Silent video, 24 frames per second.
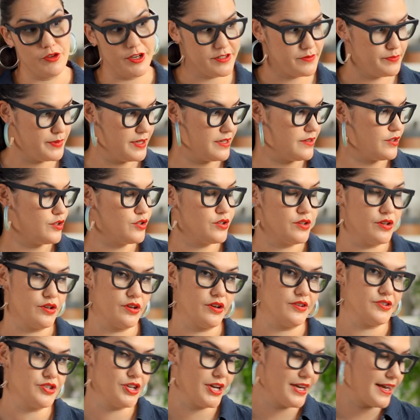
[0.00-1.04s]
recipe that you can
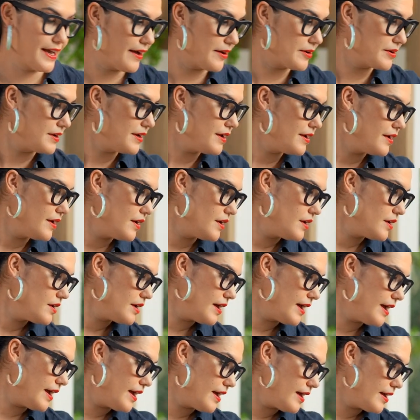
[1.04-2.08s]
go check out.
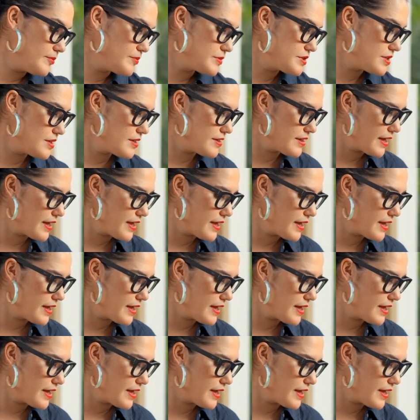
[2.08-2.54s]
Um, to